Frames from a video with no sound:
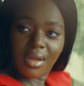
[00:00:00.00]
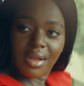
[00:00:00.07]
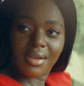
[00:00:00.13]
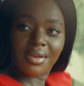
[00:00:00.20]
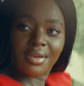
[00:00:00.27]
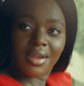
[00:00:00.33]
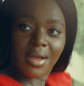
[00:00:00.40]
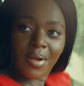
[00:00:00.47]

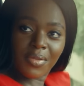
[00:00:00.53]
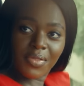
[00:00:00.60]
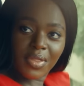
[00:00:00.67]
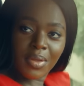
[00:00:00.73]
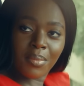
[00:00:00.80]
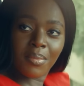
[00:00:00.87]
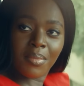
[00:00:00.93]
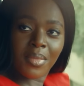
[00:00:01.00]
And now
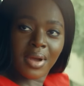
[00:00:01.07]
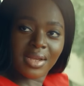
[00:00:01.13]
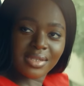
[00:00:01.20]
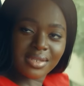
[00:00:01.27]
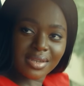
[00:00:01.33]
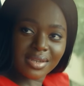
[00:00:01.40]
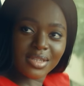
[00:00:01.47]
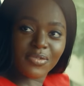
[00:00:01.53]
the
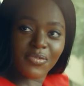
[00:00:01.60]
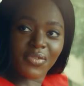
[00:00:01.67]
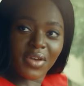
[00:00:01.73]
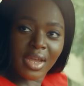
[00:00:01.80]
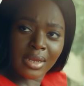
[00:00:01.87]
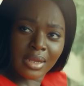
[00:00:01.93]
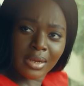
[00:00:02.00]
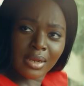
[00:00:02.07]
mask is
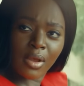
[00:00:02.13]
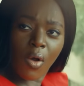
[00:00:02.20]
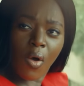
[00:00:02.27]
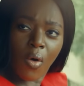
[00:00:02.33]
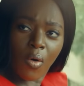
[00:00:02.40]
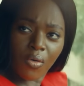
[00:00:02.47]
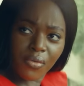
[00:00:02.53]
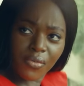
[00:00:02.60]
finally
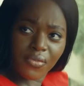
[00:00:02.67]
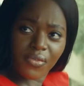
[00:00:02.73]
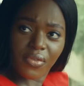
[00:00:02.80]
off.